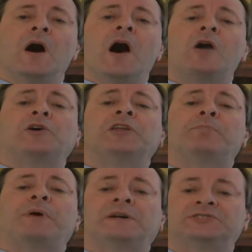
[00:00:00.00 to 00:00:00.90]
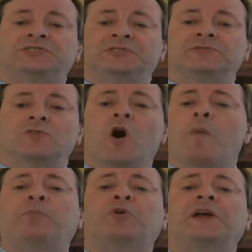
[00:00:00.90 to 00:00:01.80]
how can a person
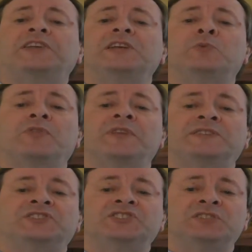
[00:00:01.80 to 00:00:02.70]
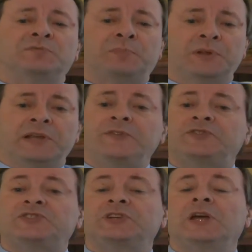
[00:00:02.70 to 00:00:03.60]
operating within a system of
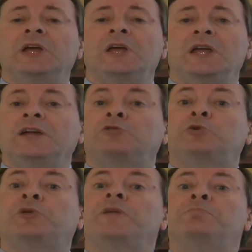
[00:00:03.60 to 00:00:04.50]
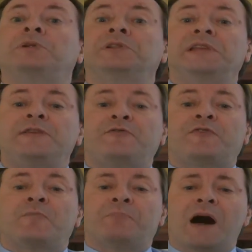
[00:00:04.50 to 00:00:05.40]
beliefs, including
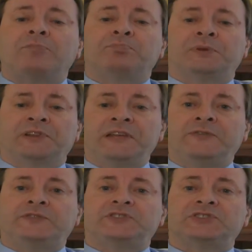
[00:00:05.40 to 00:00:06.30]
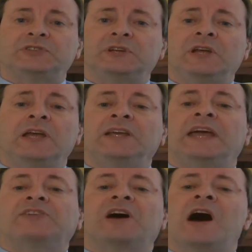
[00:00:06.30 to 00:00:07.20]
belief about beliefs,
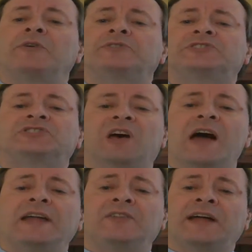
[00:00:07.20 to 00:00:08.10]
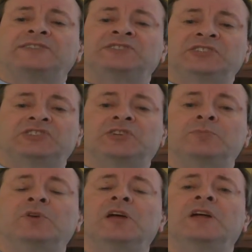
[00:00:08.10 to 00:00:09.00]
get outside that
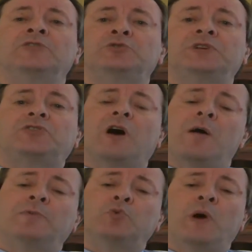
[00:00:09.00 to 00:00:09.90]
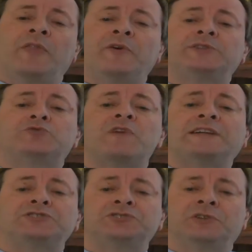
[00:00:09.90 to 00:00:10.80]
system to determine whether it's
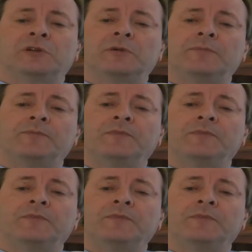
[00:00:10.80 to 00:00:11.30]
rational?